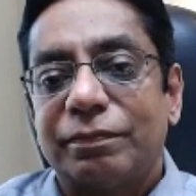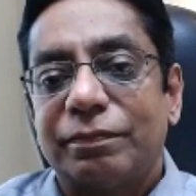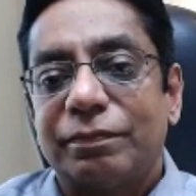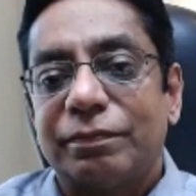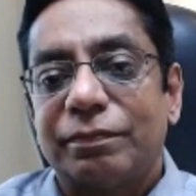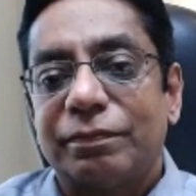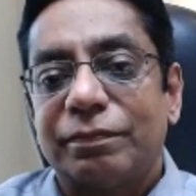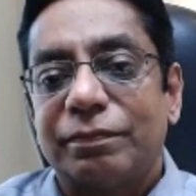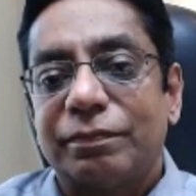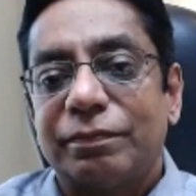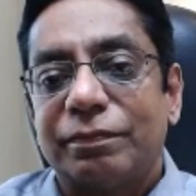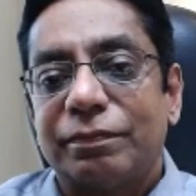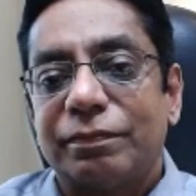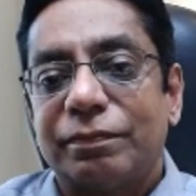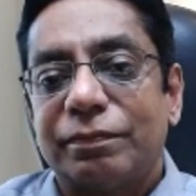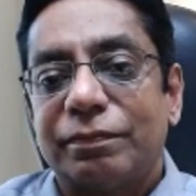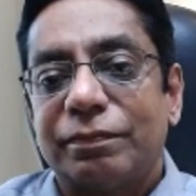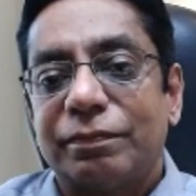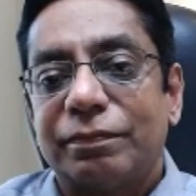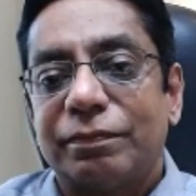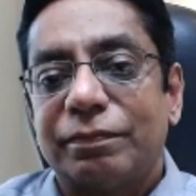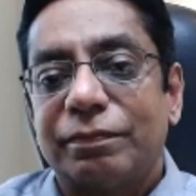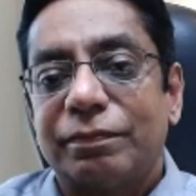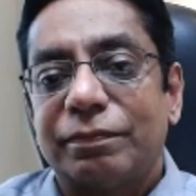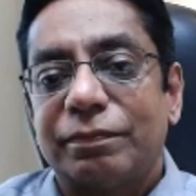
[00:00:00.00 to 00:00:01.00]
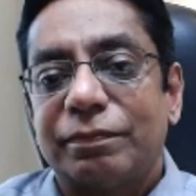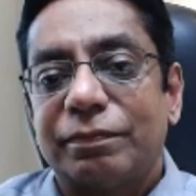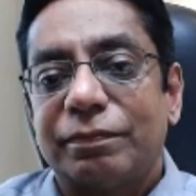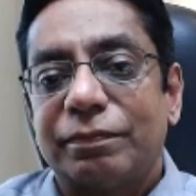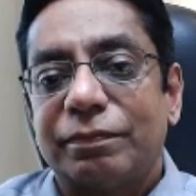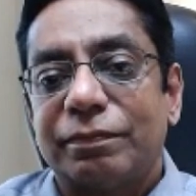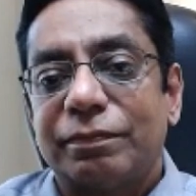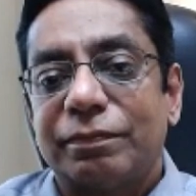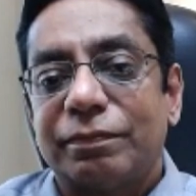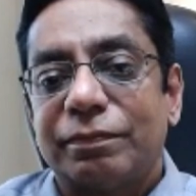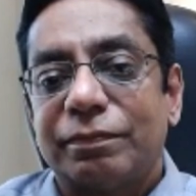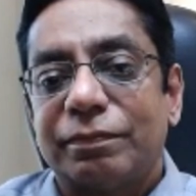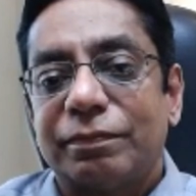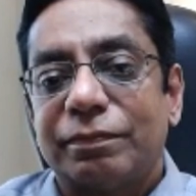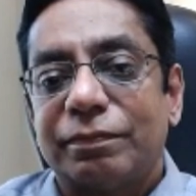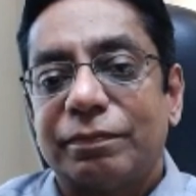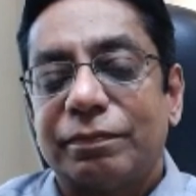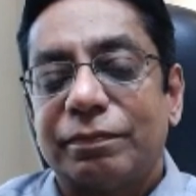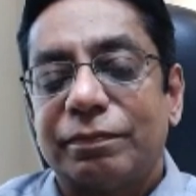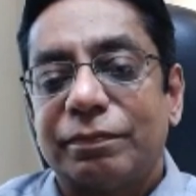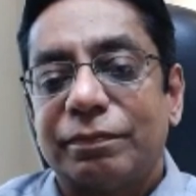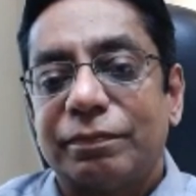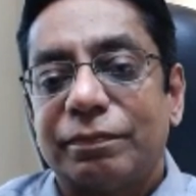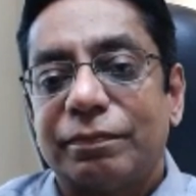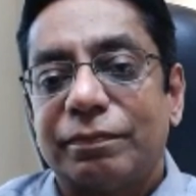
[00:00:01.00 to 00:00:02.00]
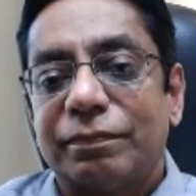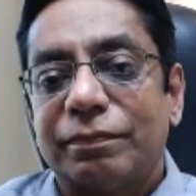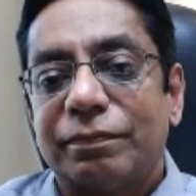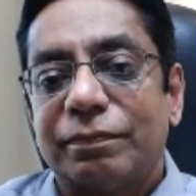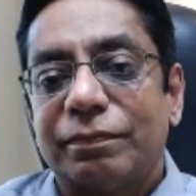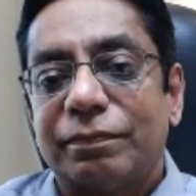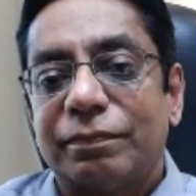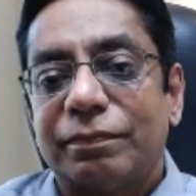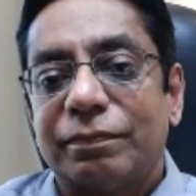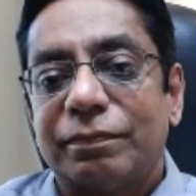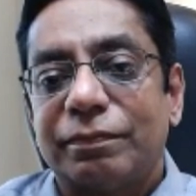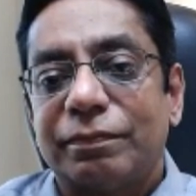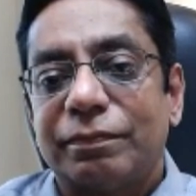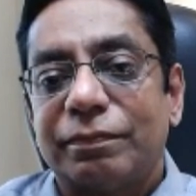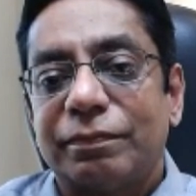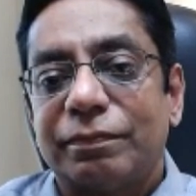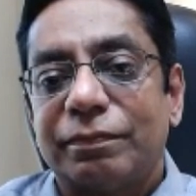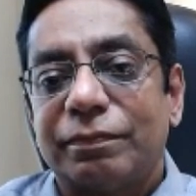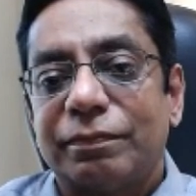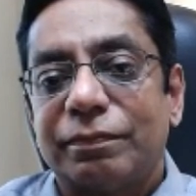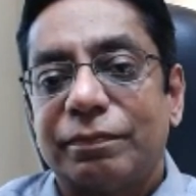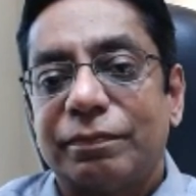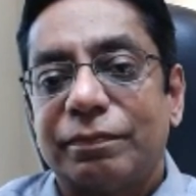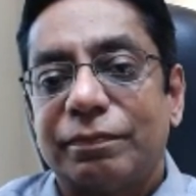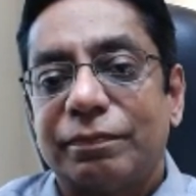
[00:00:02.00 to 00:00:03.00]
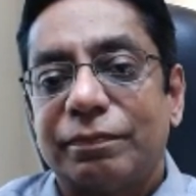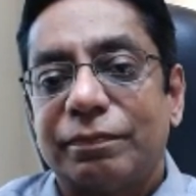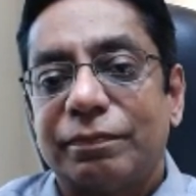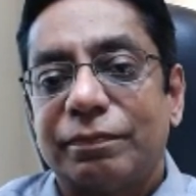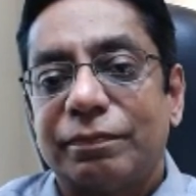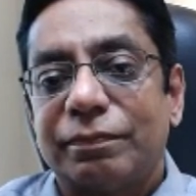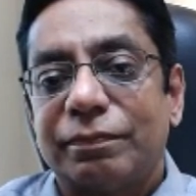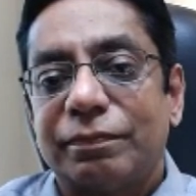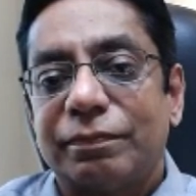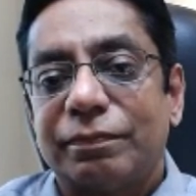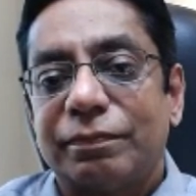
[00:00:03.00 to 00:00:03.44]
[no speech]